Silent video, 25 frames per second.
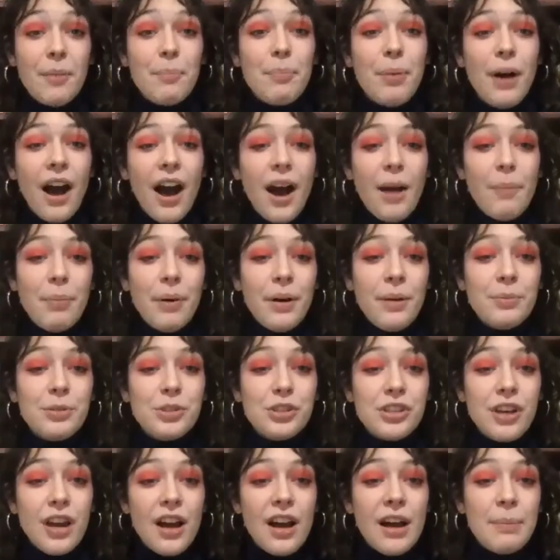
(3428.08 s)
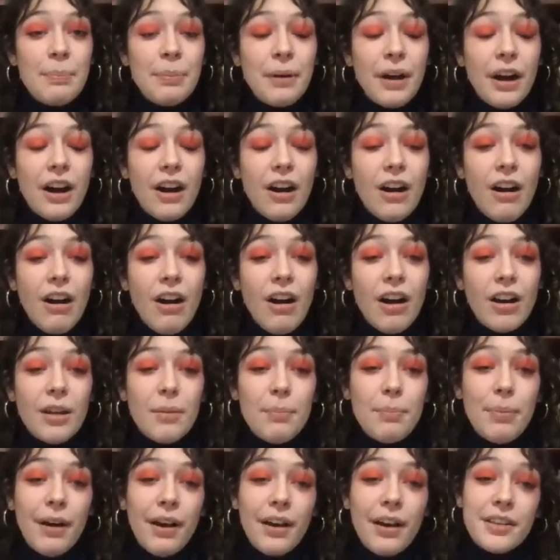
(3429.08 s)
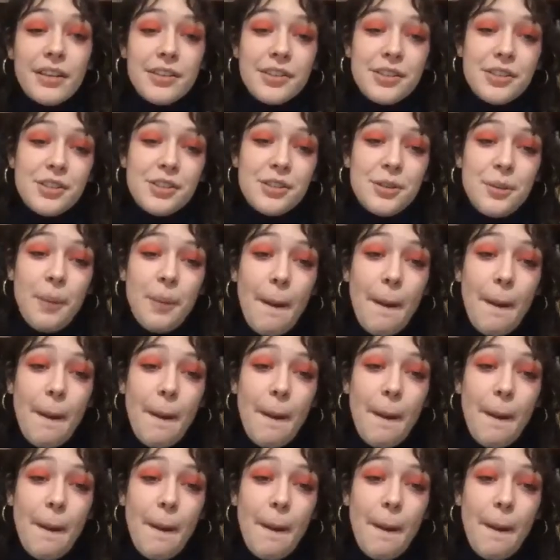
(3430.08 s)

pop-up shop on a bus.